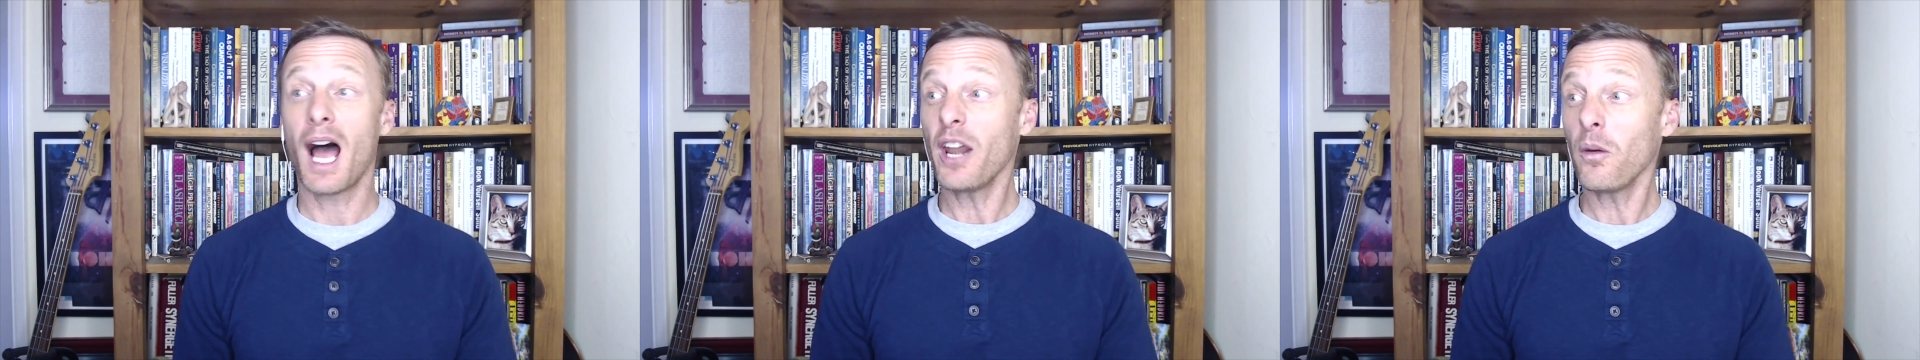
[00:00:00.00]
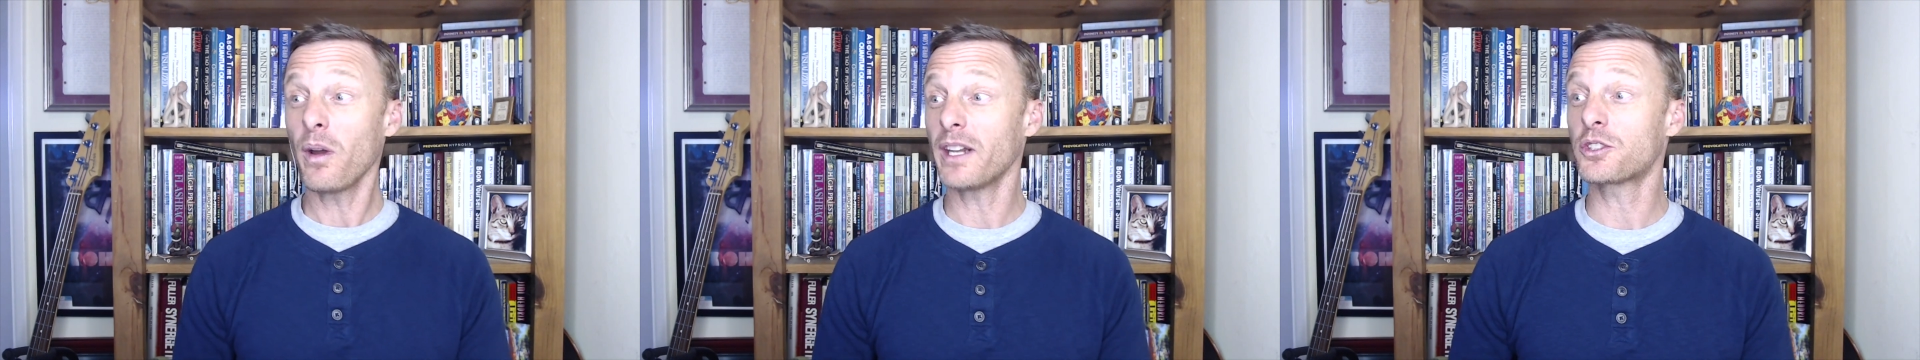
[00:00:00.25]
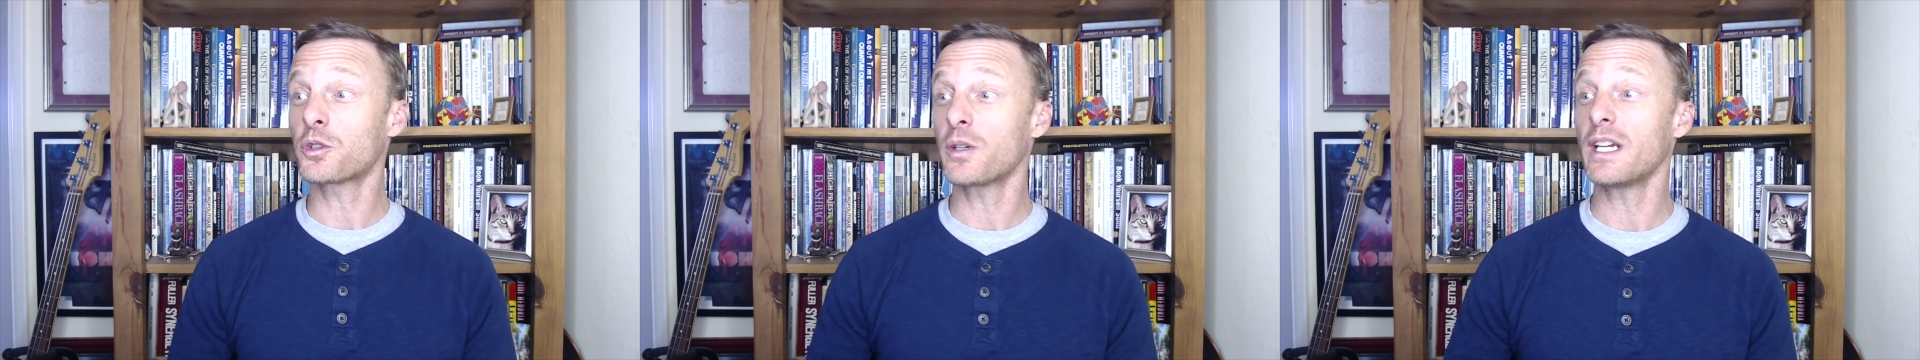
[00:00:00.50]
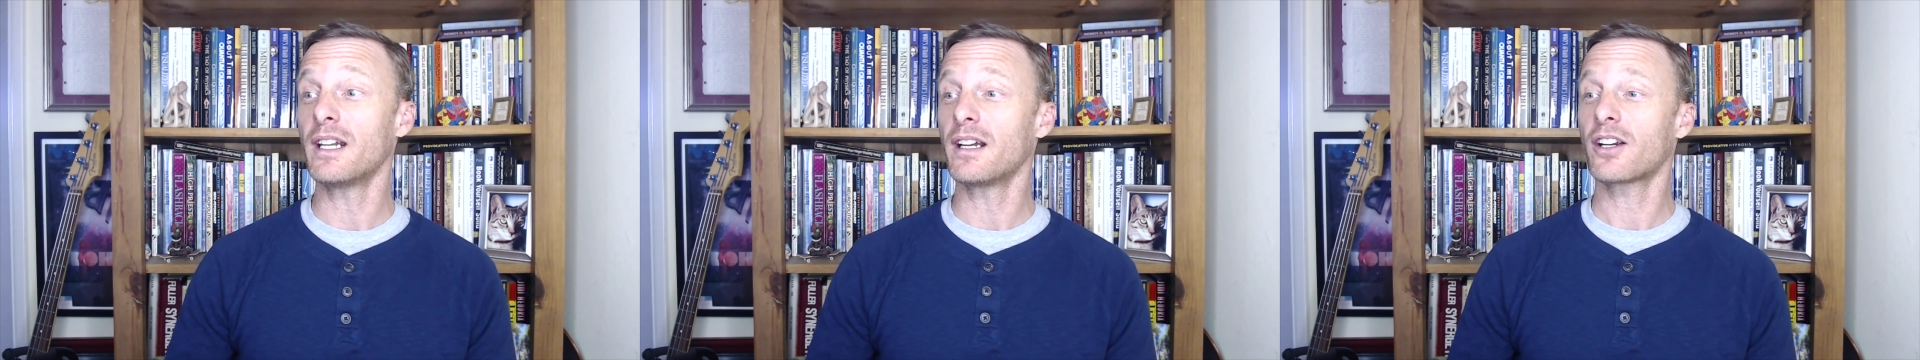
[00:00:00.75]
I don't want to
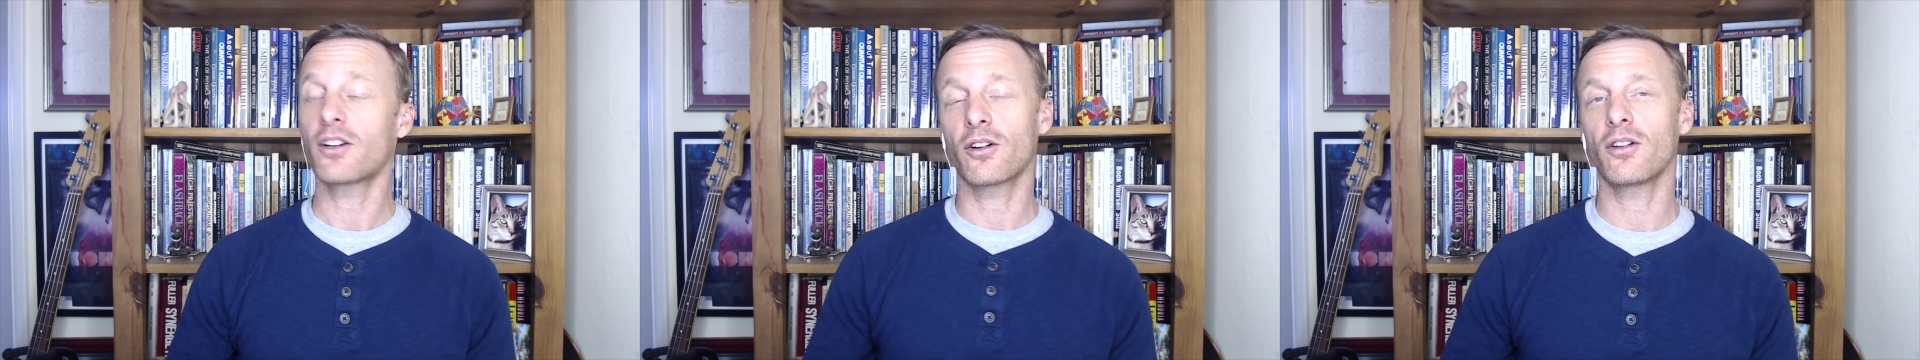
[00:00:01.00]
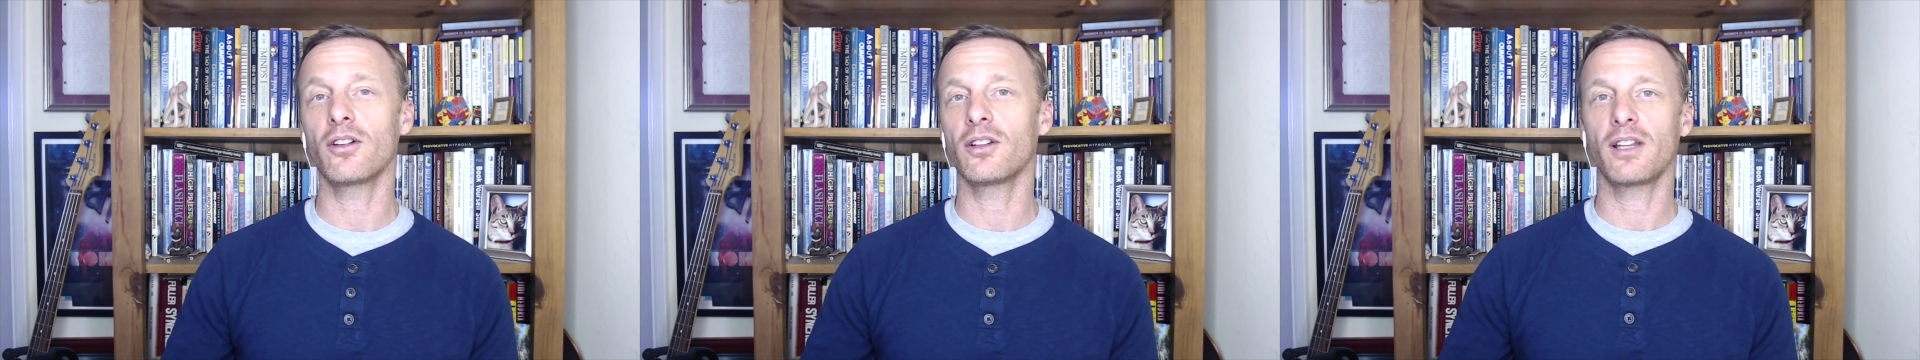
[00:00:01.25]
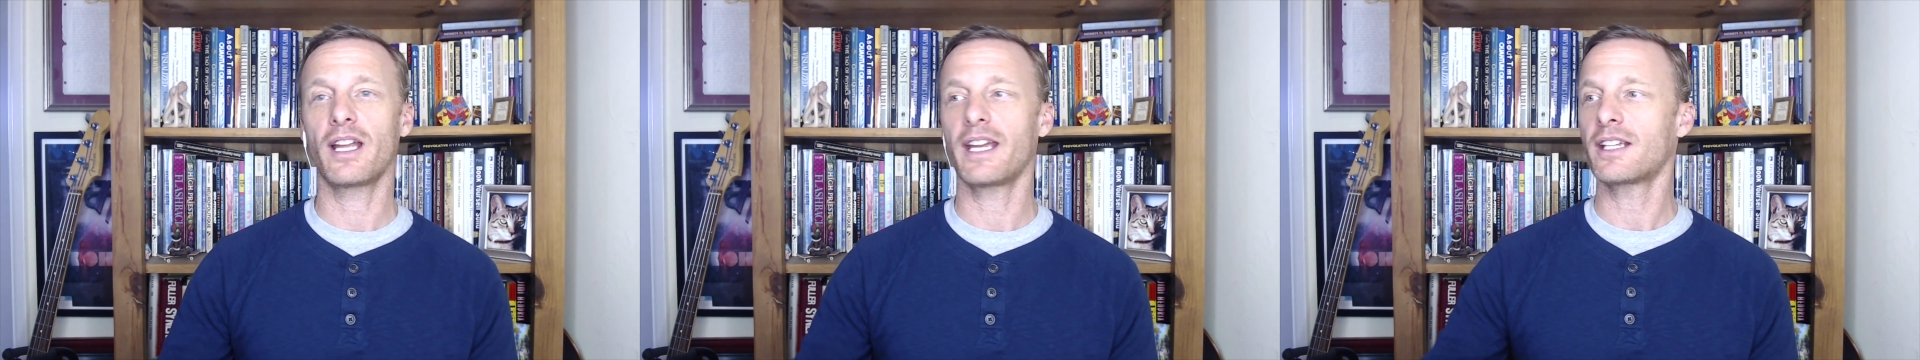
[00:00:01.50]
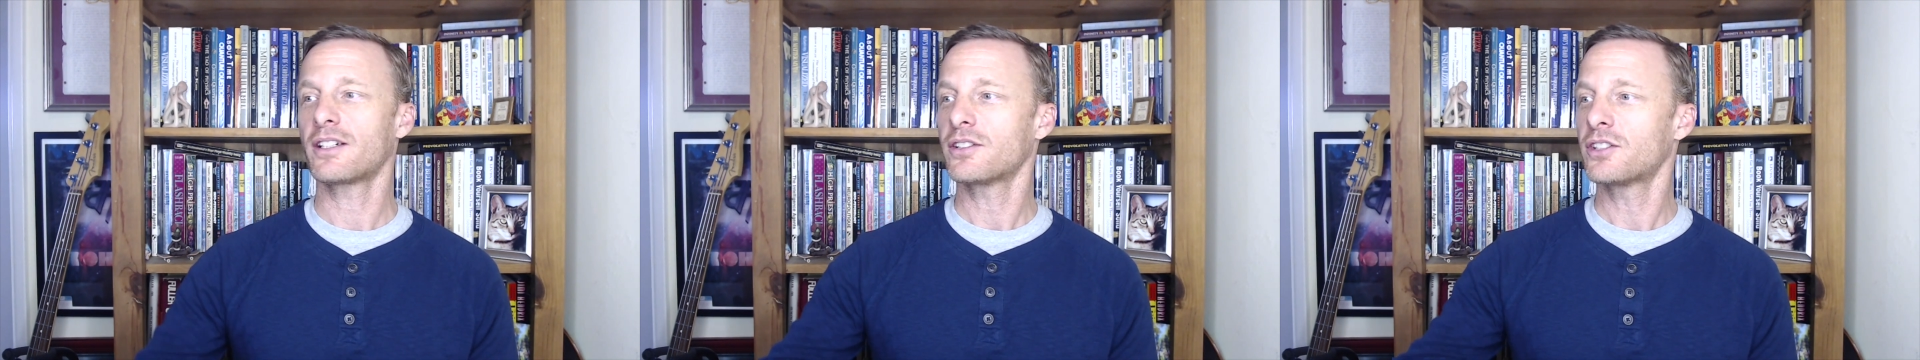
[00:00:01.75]
treat a girl
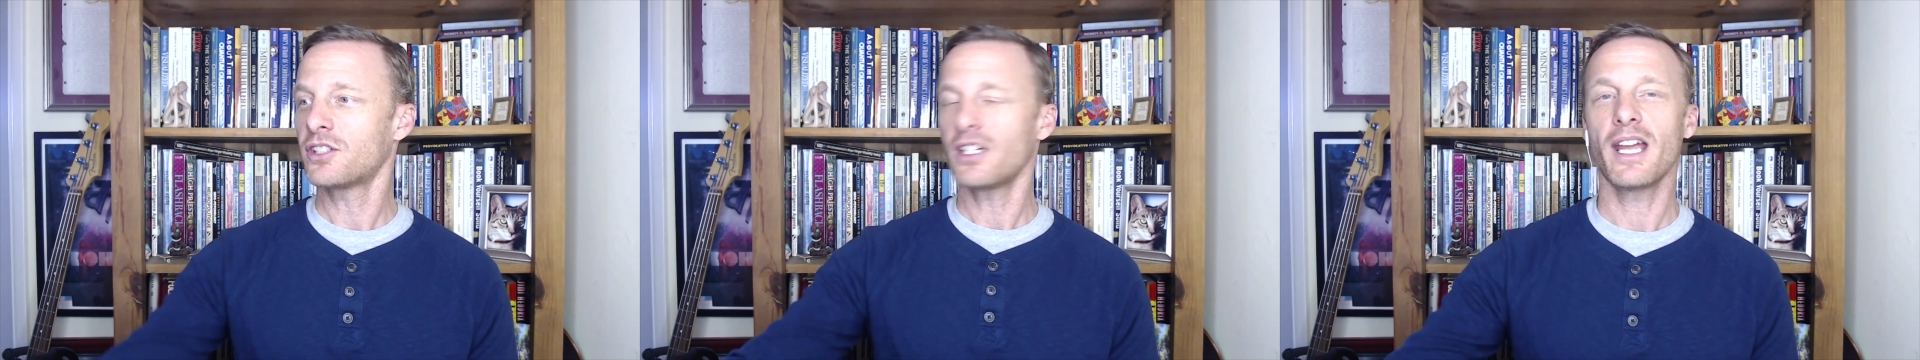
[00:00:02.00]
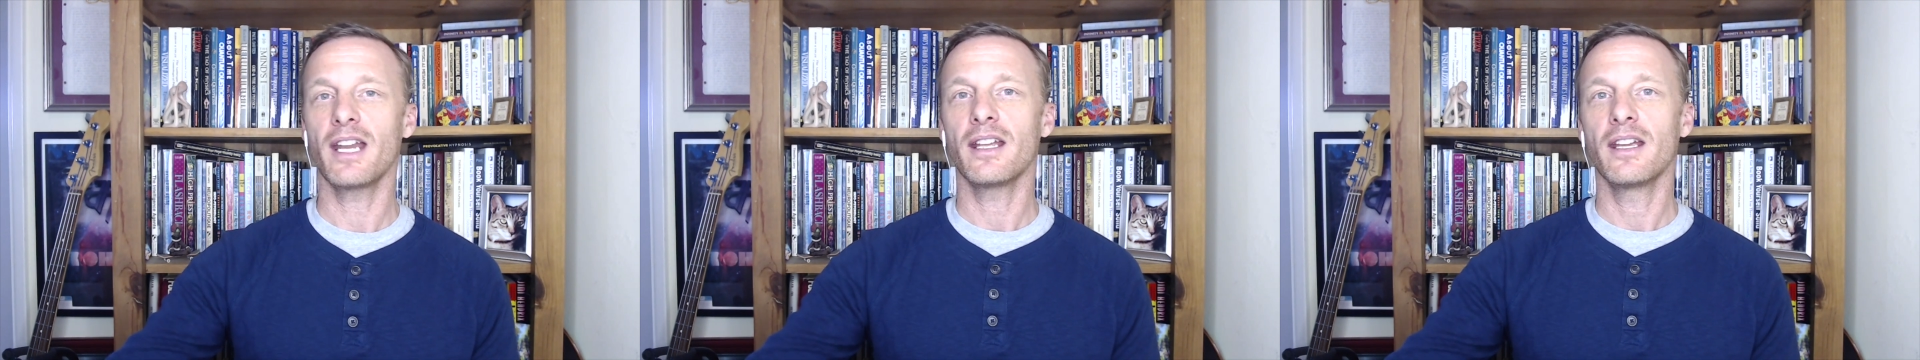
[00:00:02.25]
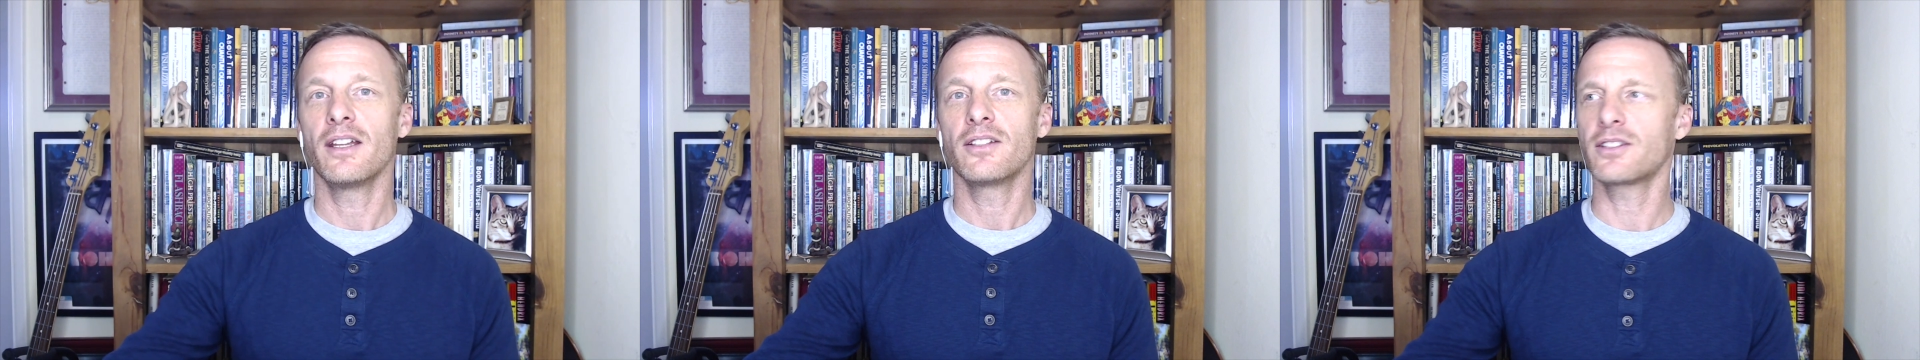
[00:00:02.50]
like shit